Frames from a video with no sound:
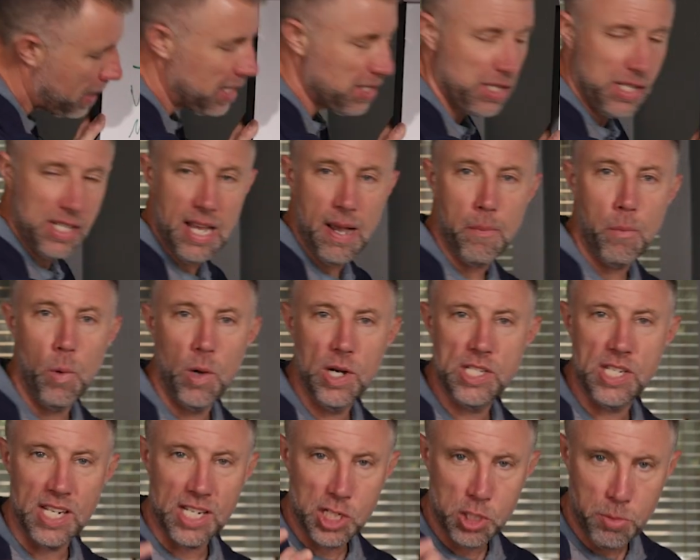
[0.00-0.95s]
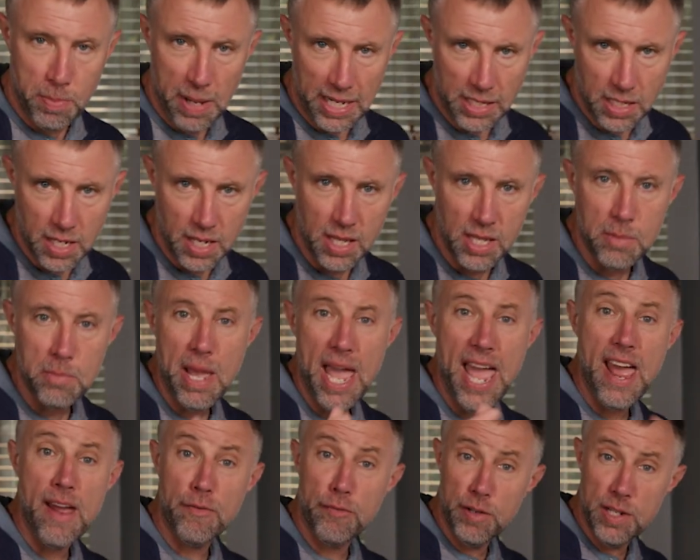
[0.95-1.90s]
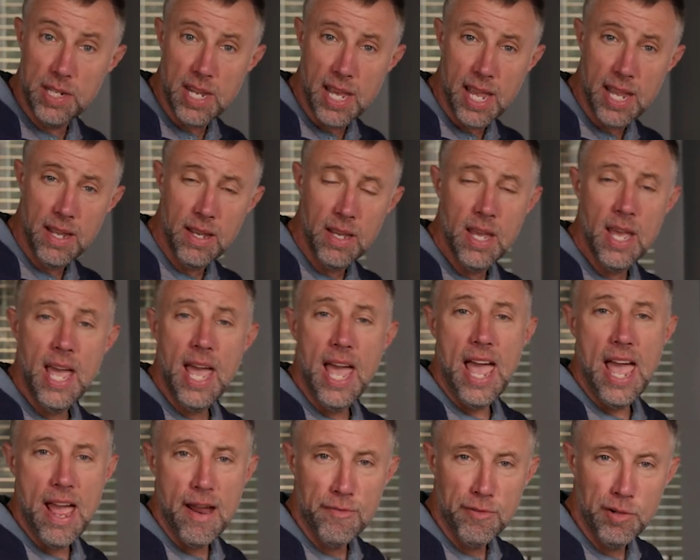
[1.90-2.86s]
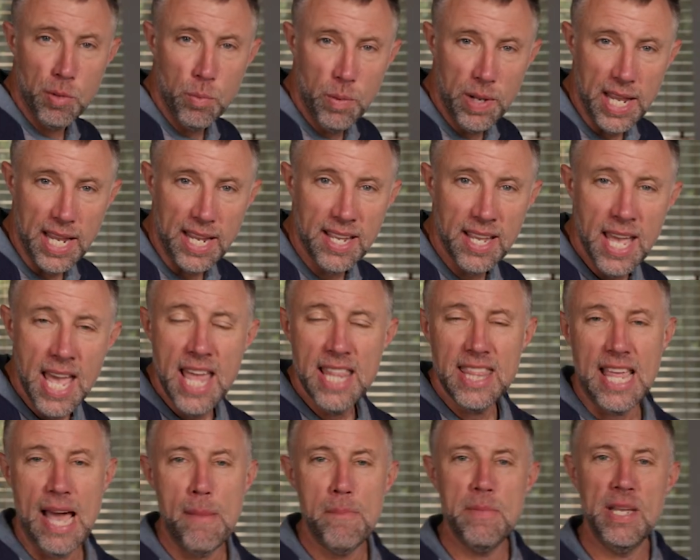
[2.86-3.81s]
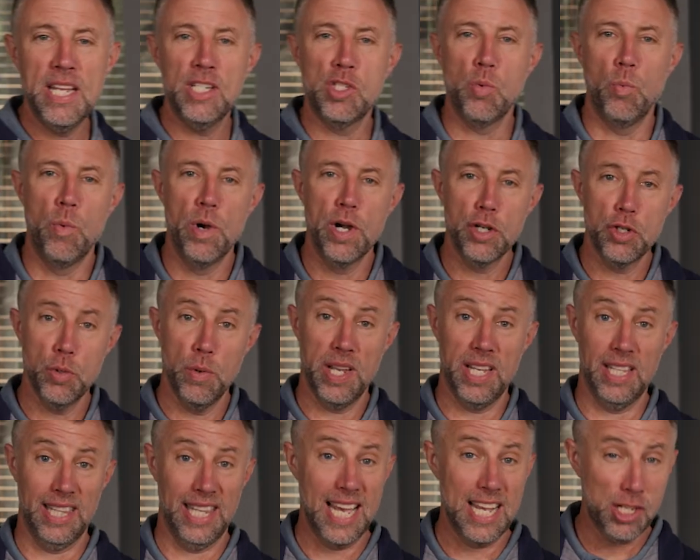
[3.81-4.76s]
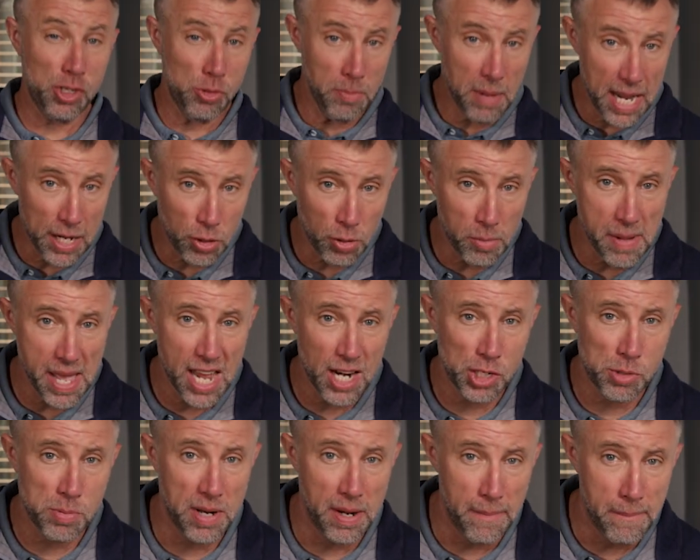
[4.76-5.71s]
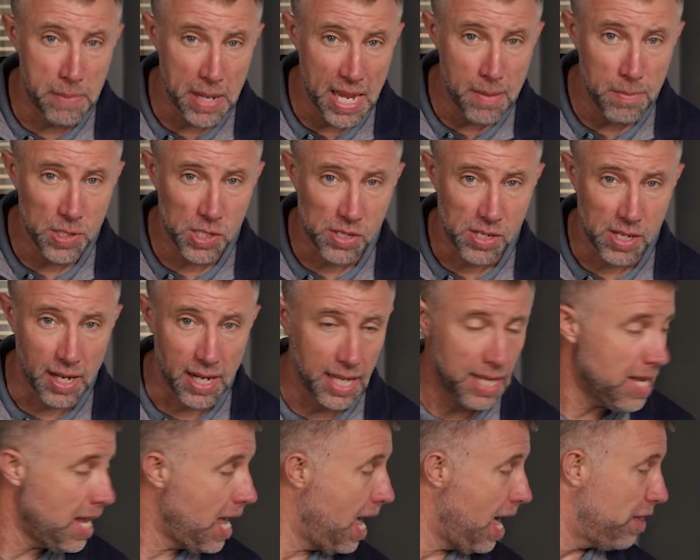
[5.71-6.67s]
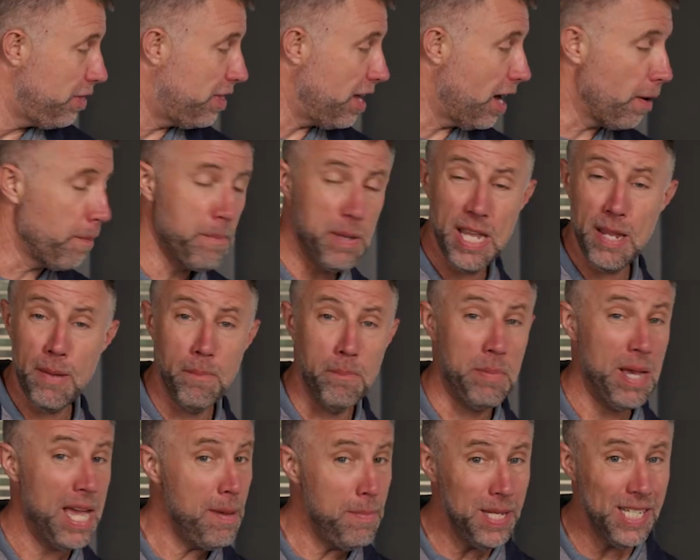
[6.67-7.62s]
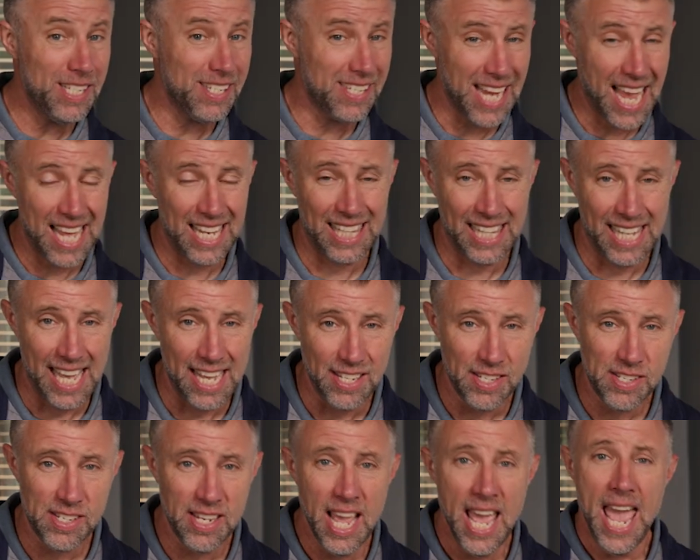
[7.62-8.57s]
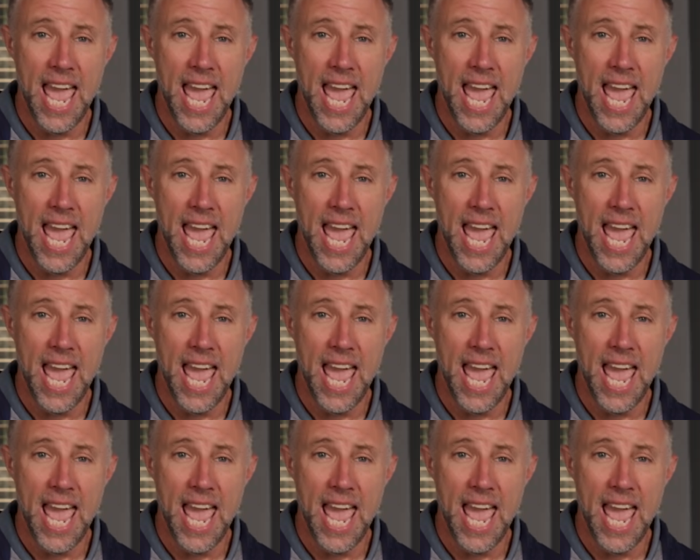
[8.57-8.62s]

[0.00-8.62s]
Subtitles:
by step what is expected of them every day, every week. That means we're doing less micromanagement and babysitting, they're being babysat less,